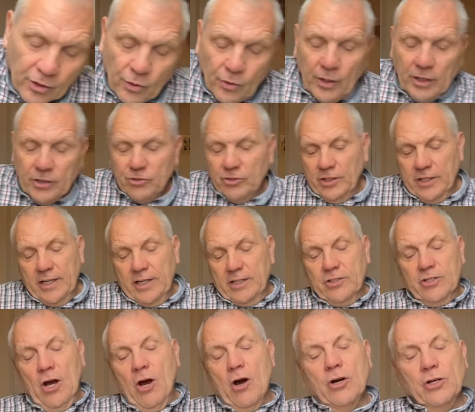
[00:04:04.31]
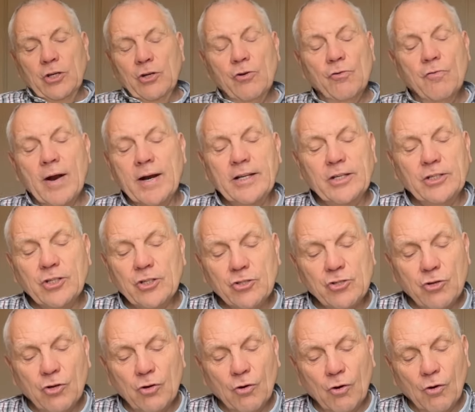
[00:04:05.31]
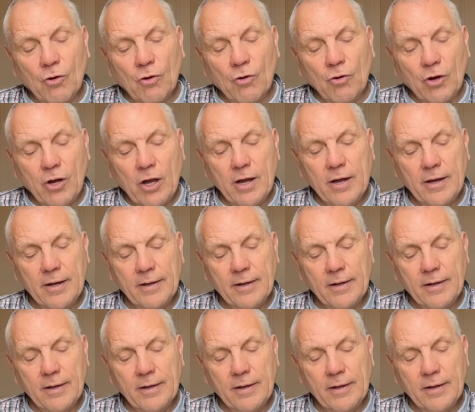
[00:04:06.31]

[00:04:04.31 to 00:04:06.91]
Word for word: Question is, are you ready to talk?